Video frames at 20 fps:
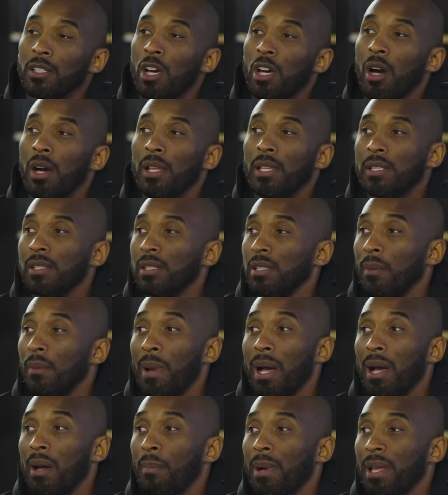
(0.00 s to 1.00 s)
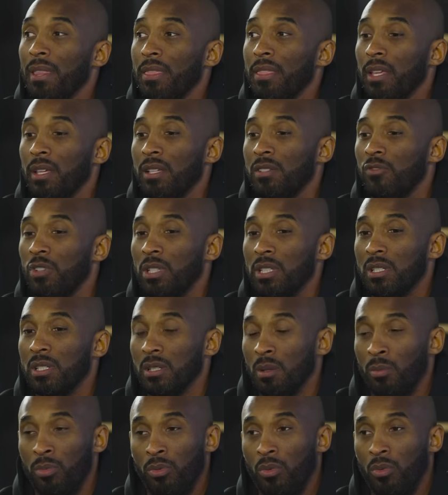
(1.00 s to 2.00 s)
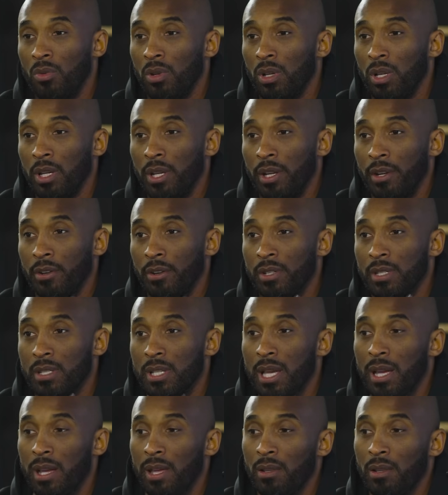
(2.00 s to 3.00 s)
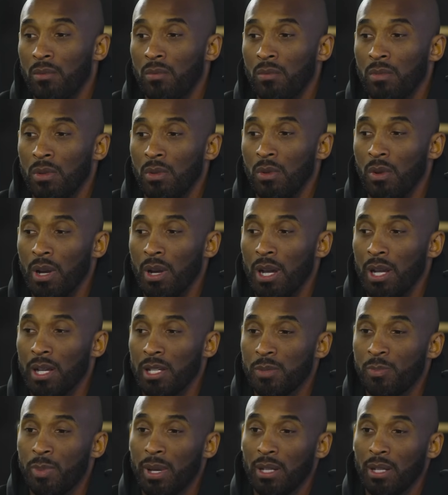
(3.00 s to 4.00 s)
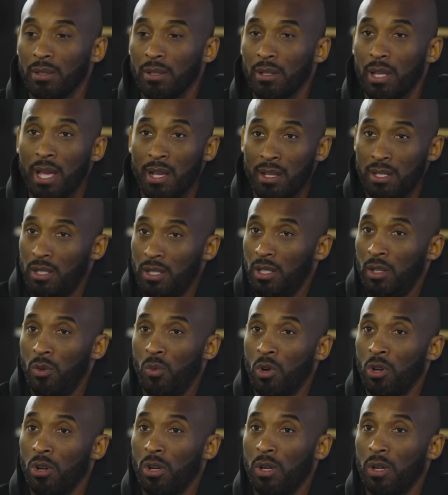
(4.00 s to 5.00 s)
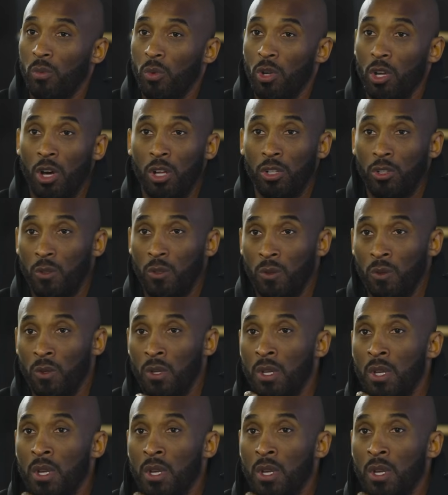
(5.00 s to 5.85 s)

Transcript: listen, my thing is really simple here, is that I expect excellent work. We all do.